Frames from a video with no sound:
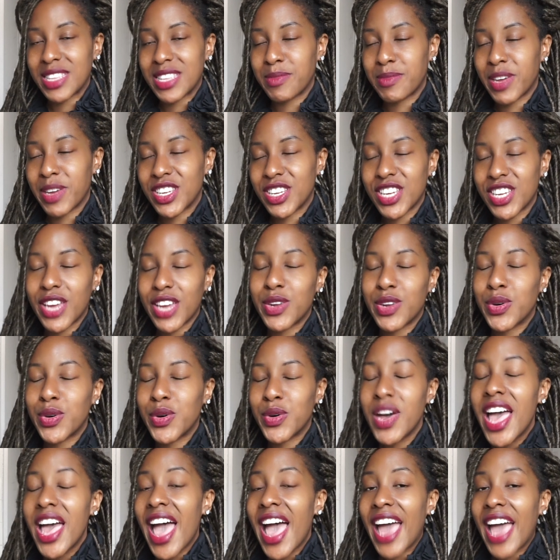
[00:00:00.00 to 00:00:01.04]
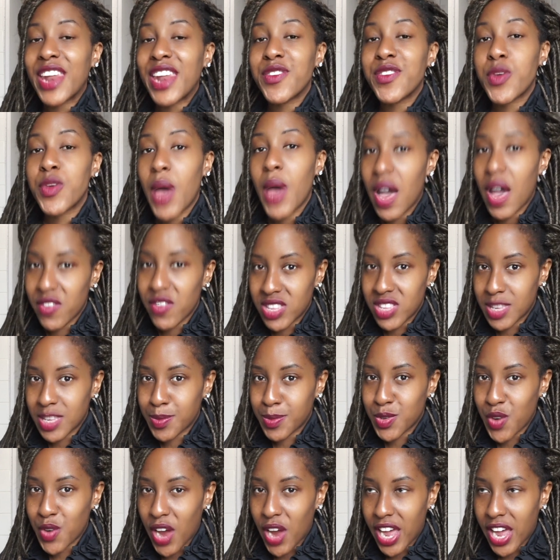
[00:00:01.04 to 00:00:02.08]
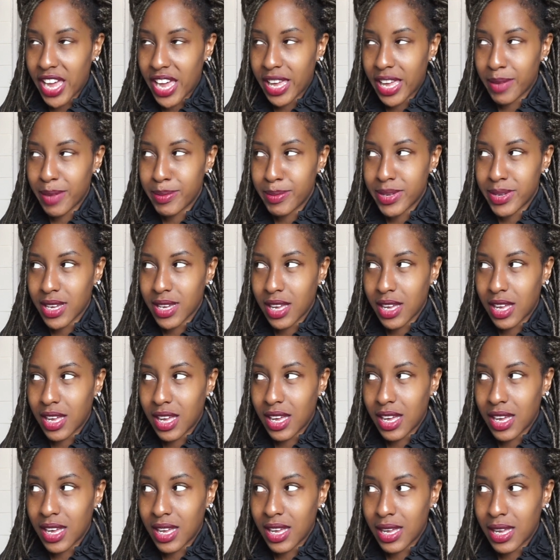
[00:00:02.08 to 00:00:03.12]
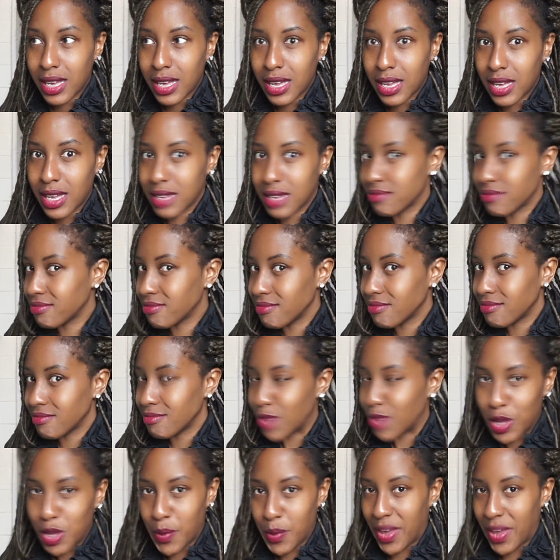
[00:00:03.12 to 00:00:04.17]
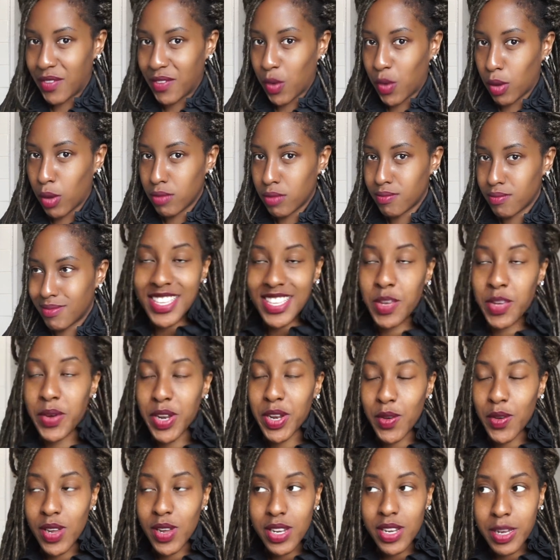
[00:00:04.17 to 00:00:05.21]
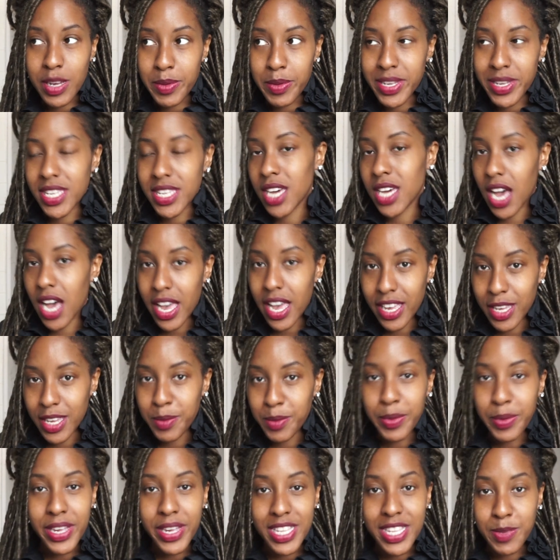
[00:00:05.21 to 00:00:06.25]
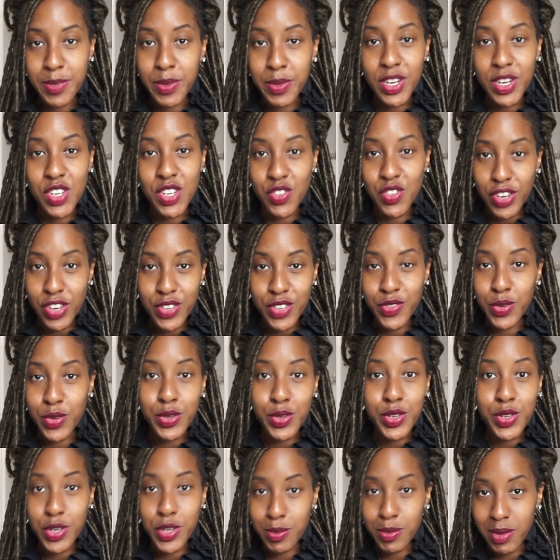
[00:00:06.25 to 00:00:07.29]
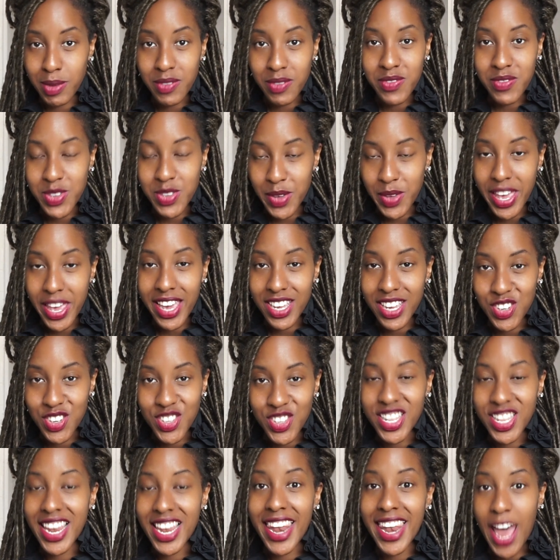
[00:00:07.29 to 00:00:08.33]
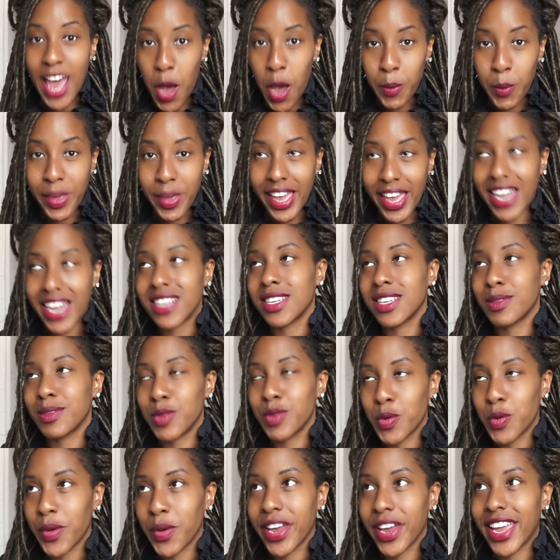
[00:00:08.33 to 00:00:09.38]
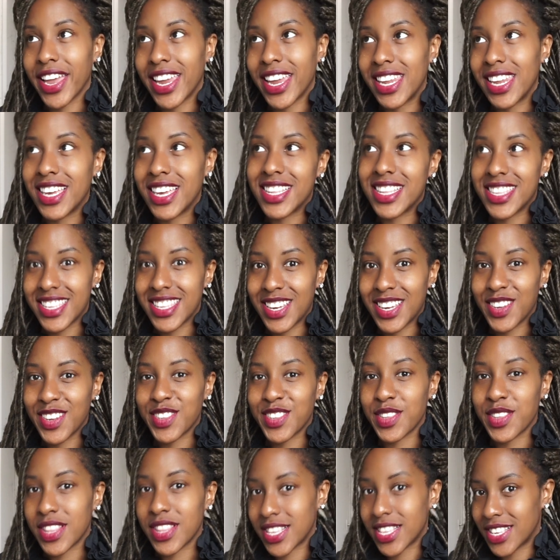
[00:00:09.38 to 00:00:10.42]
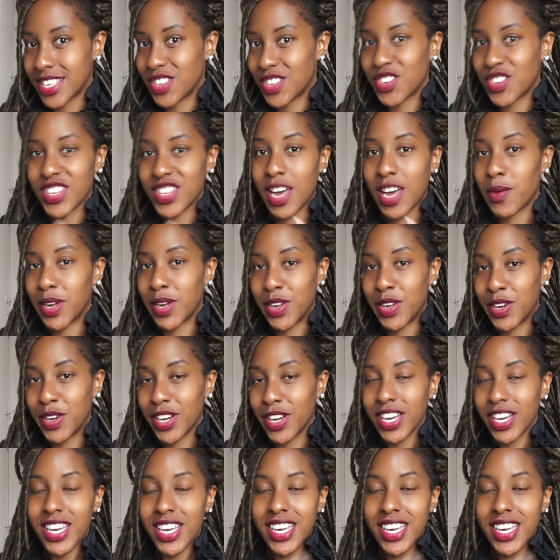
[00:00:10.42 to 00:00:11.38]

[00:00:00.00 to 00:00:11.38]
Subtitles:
to my channel, and if you haven't subscribed, what are you waiting for? So I know I look a bit tired, but it's been a stressful 2 months, okay? Just allow me, and I'm not wearing any concealer, so this is just how I look.